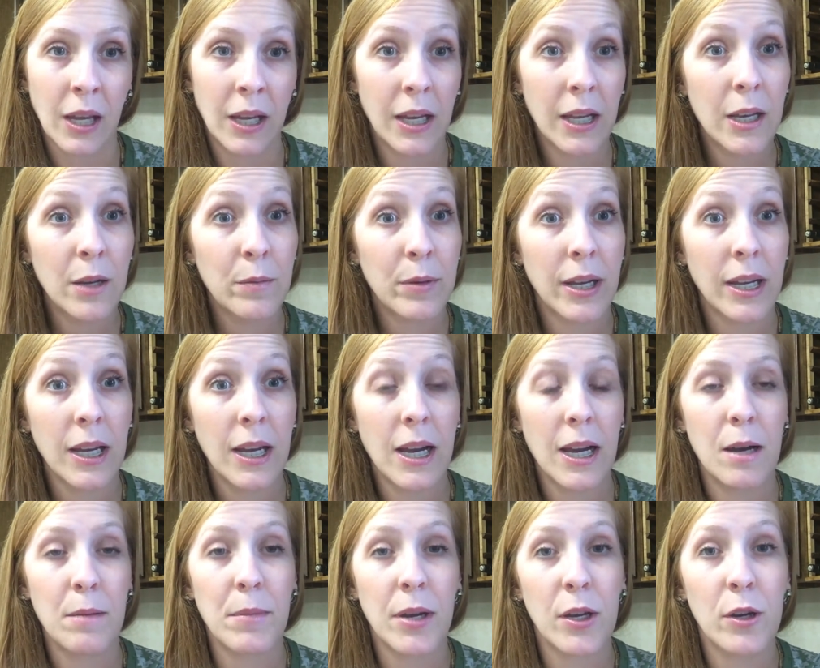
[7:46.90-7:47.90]
Anyway,
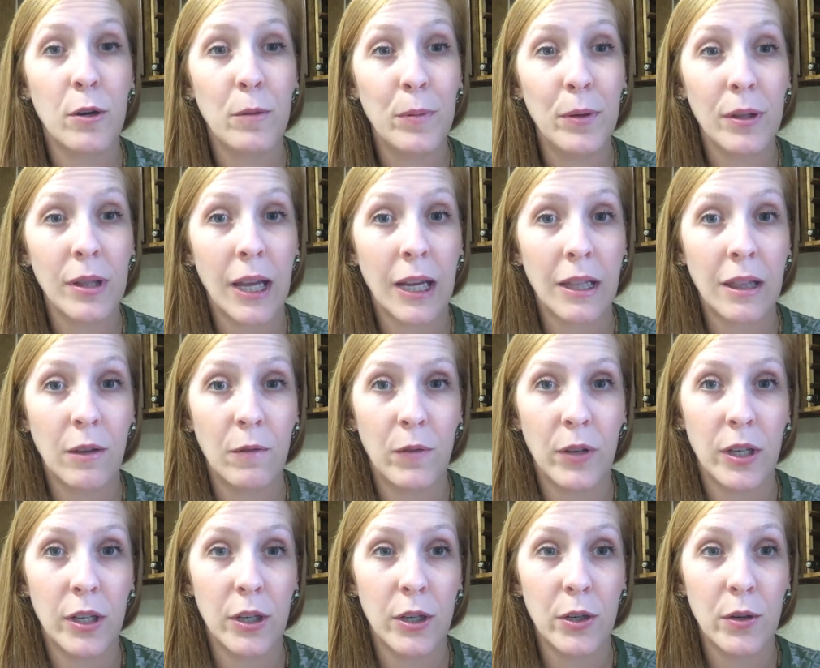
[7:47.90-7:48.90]
I hope you liked the
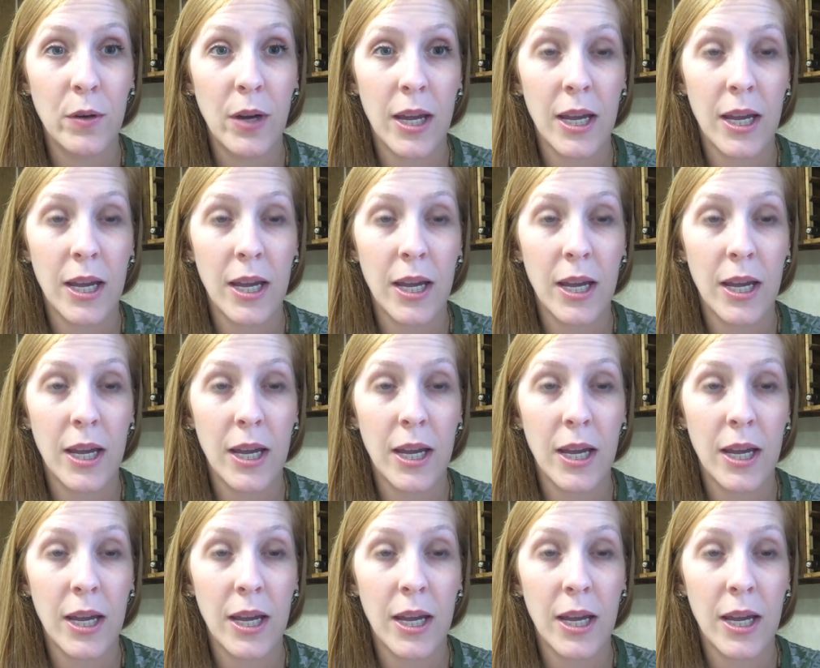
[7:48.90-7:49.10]
video,